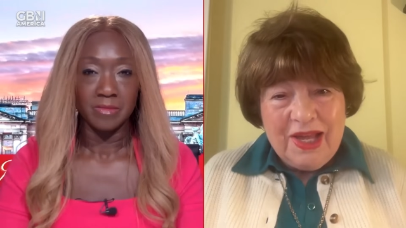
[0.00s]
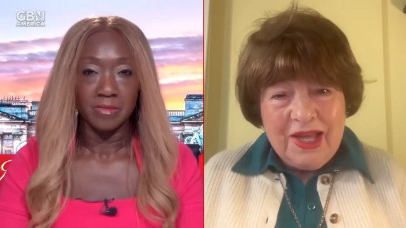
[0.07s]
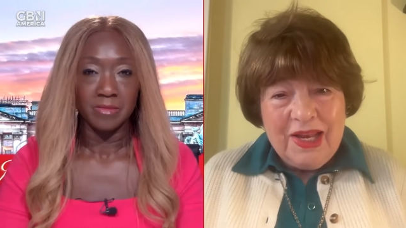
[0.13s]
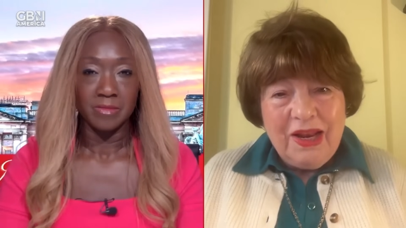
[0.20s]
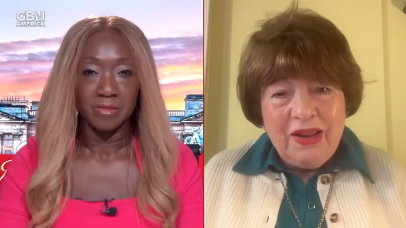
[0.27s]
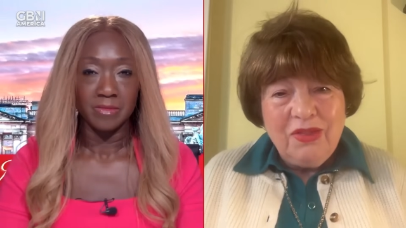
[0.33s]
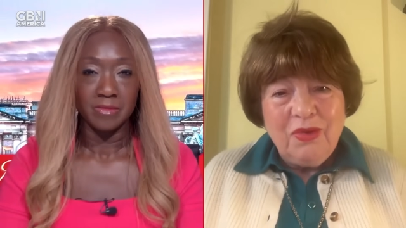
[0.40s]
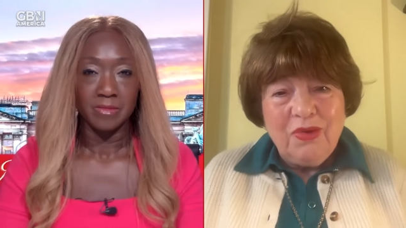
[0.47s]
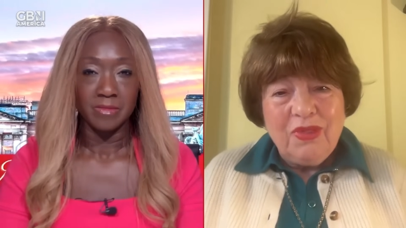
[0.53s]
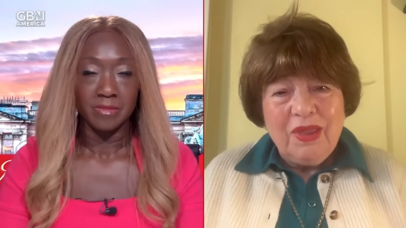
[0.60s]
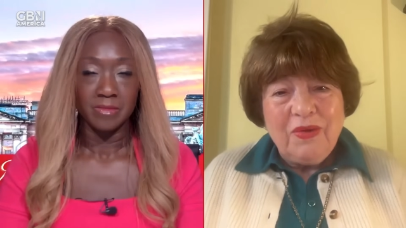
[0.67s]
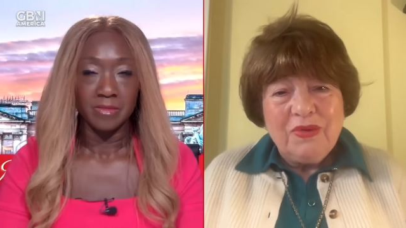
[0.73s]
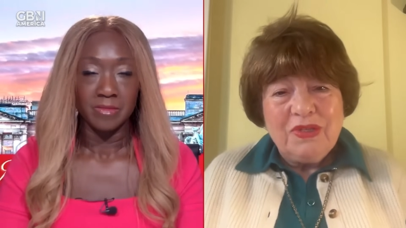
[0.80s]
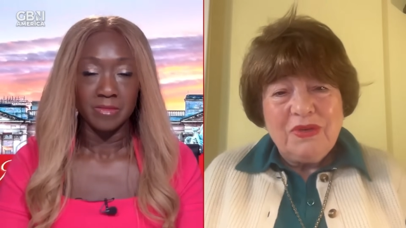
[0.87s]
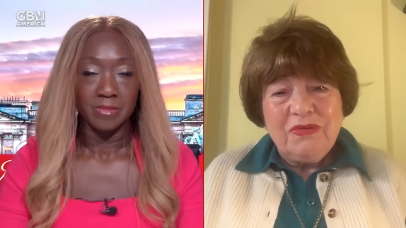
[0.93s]
Speaker 1: and I thought
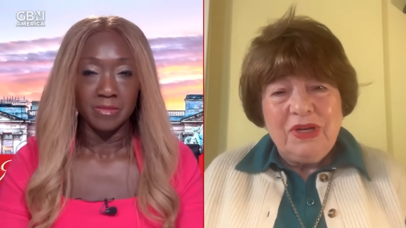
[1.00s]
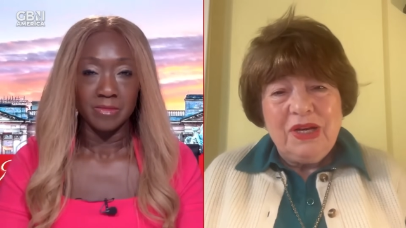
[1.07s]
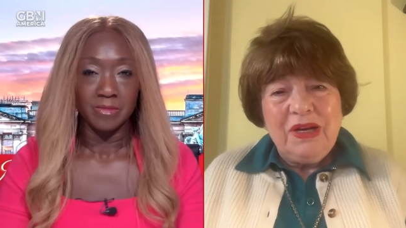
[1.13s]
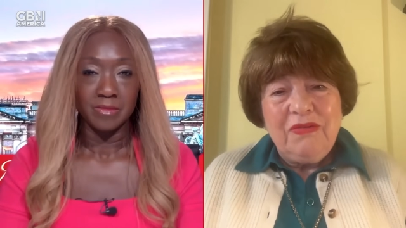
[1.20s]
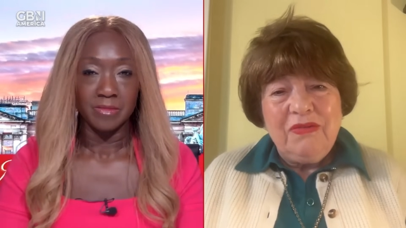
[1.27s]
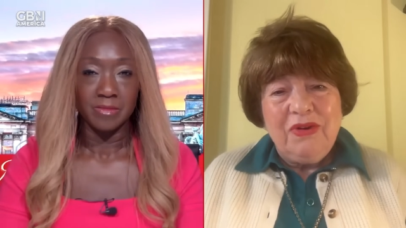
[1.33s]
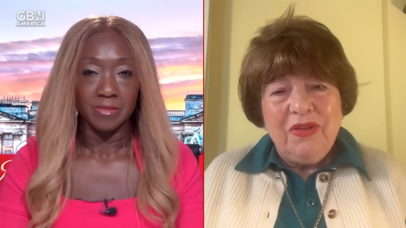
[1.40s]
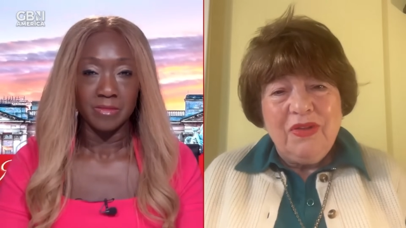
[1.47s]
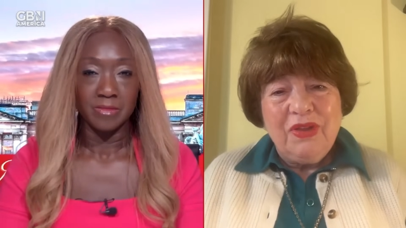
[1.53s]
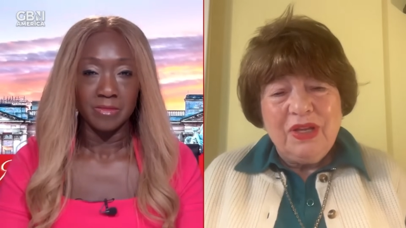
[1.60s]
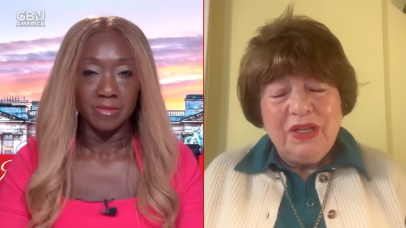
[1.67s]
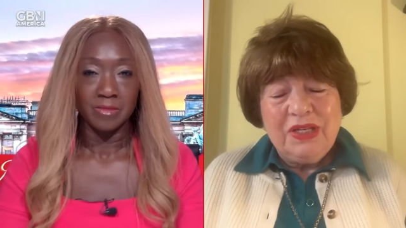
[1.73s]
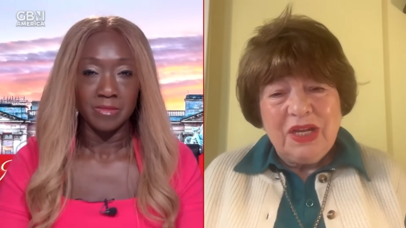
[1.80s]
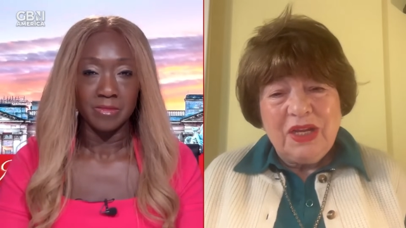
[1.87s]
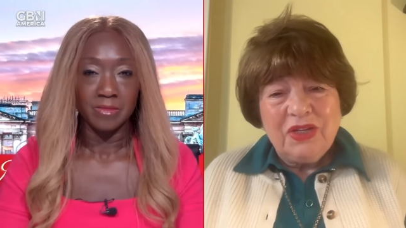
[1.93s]
that was a really
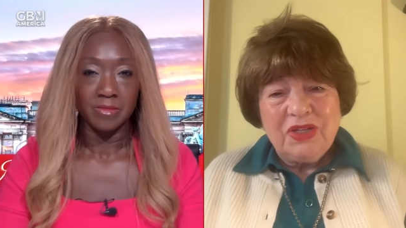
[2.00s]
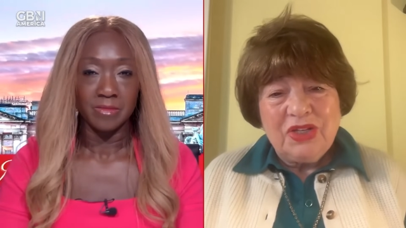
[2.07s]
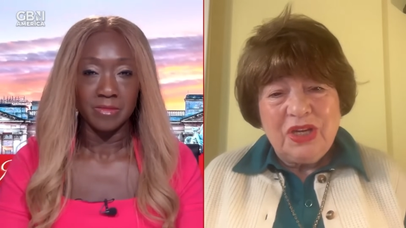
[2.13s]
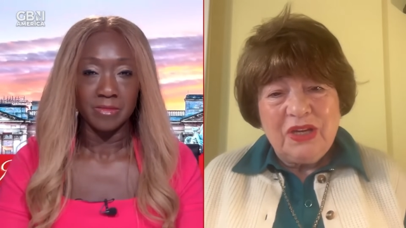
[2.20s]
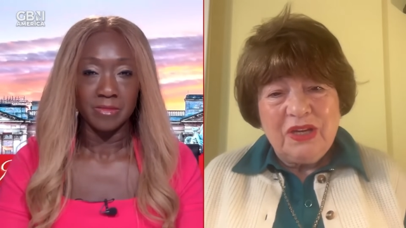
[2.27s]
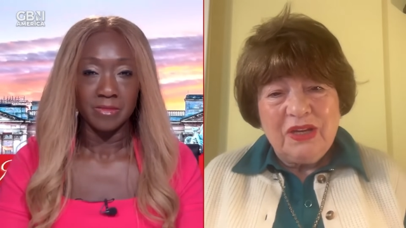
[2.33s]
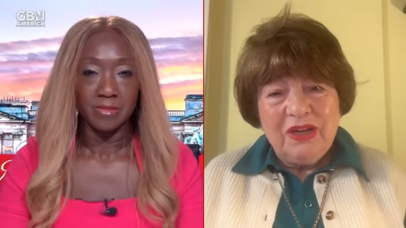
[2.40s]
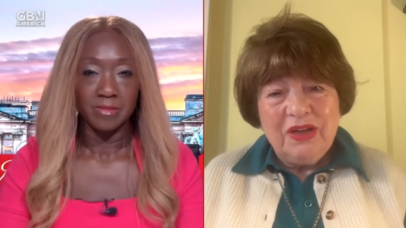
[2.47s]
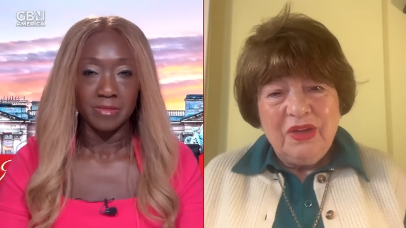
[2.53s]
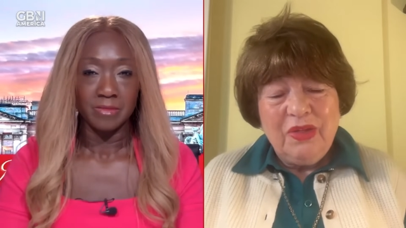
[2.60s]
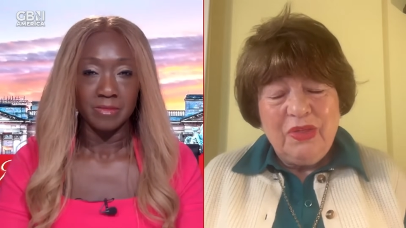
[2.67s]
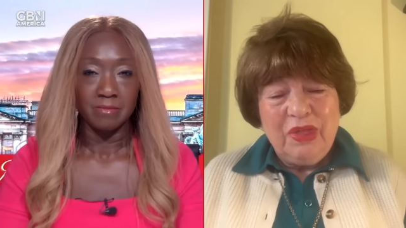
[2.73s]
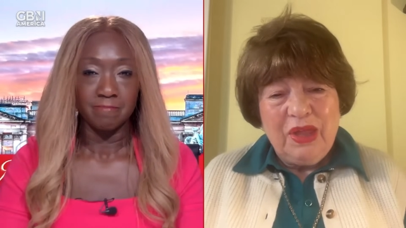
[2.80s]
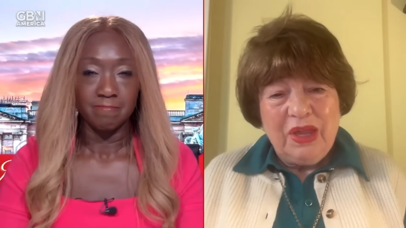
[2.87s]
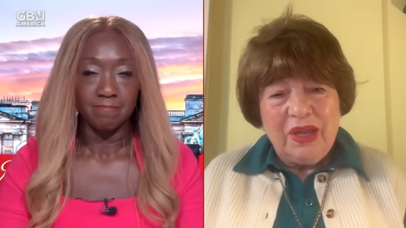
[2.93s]
rather touching
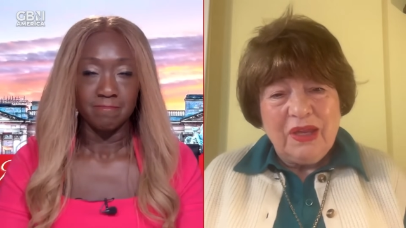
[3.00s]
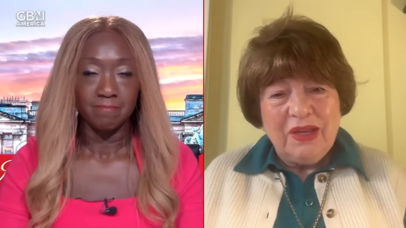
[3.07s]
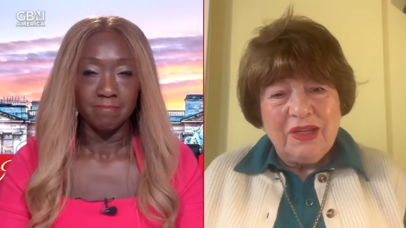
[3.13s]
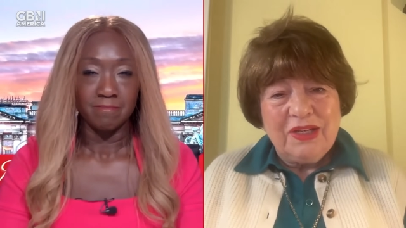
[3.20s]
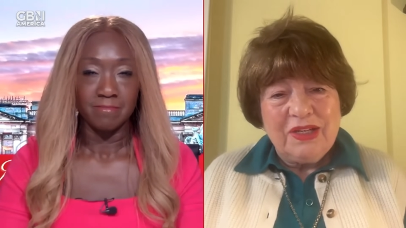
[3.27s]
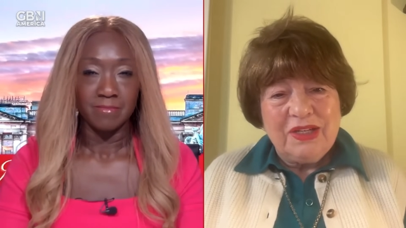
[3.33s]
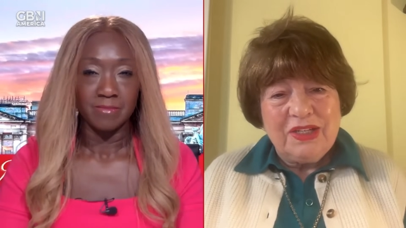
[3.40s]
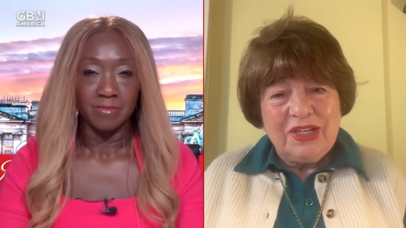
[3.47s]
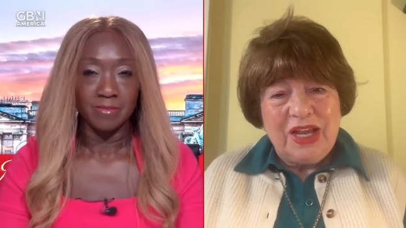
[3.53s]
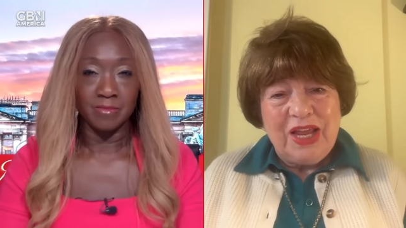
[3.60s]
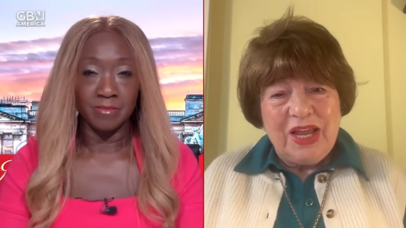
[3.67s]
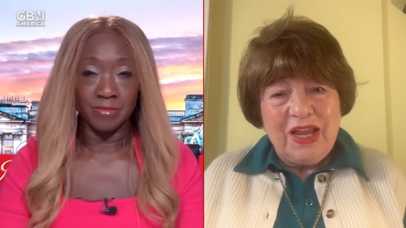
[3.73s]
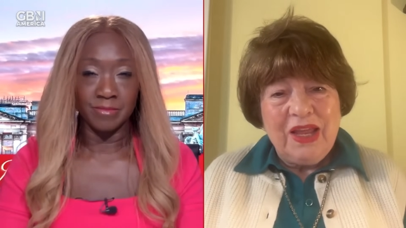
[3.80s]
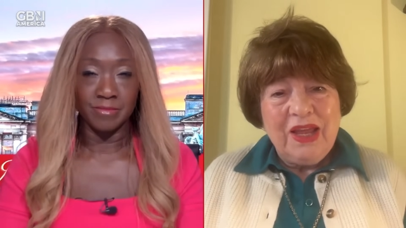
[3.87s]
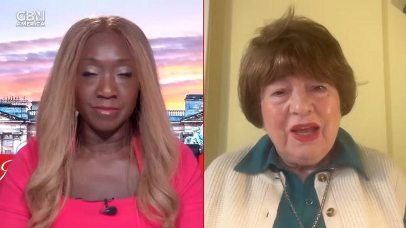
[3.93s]
thing to
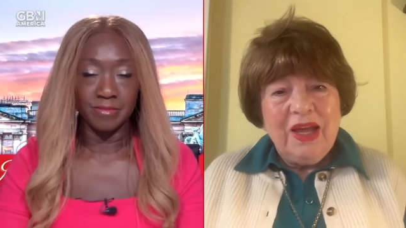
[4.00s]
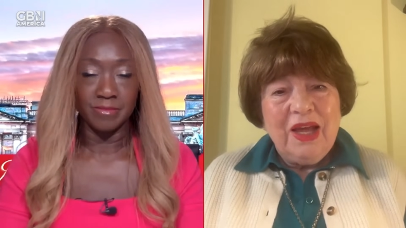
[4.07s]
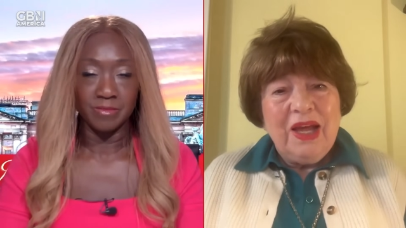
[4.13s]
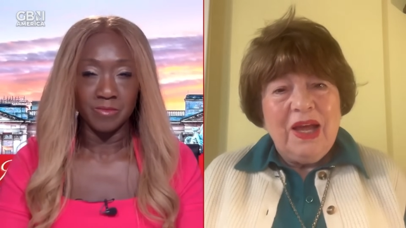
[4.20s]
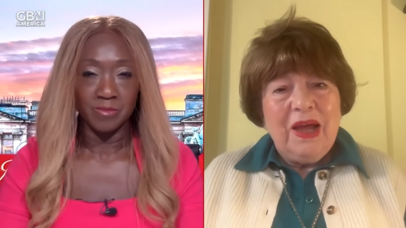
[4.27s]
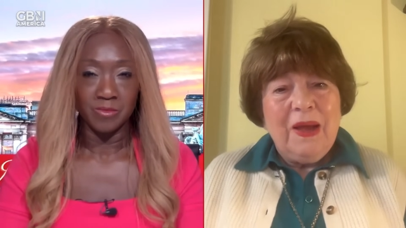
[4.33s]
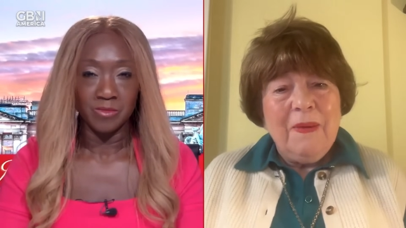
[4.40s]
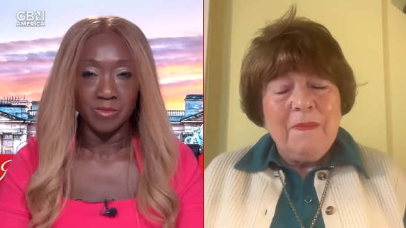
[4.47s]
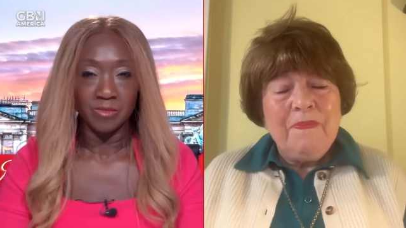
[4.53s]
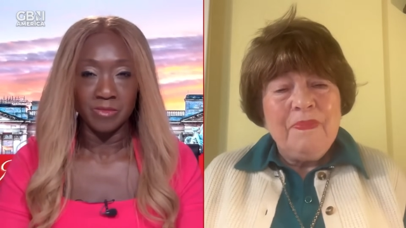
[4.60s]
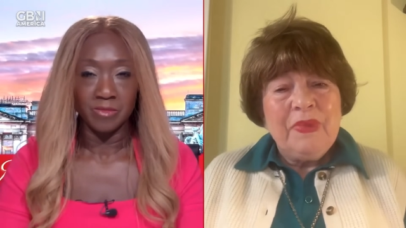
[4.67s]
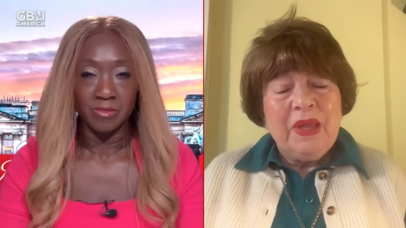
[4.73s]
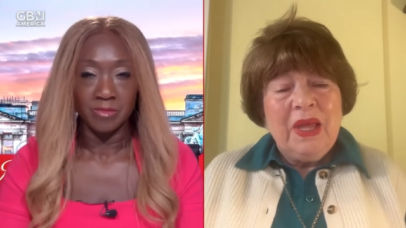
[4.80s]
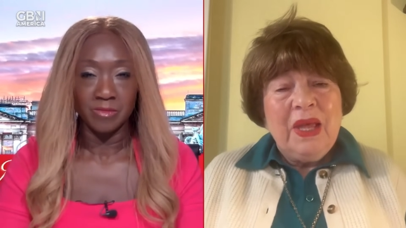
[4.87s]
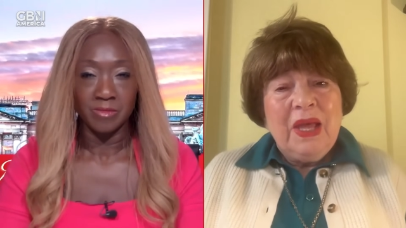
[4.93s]
say. Mm. Um,